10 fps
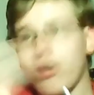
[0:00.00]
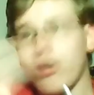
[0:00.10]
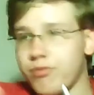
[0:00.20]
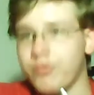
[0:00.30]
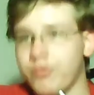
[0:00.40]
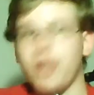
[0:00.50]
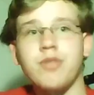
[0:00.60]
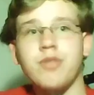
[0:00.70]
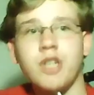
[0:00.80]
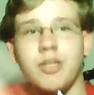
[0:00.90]
on
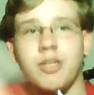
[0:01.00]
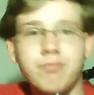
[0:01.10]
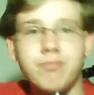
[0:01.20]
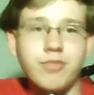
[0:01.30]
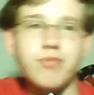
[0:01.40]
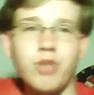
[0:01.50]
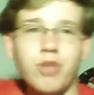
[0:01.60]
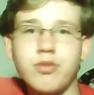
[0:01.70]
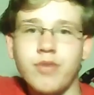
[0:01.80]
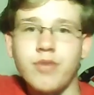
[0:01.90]
videos that I just
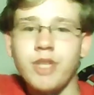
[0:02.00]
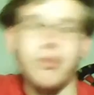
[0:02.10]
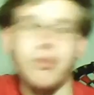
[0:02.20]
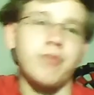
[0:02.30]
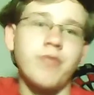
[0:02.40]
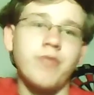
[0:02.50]
post randomly.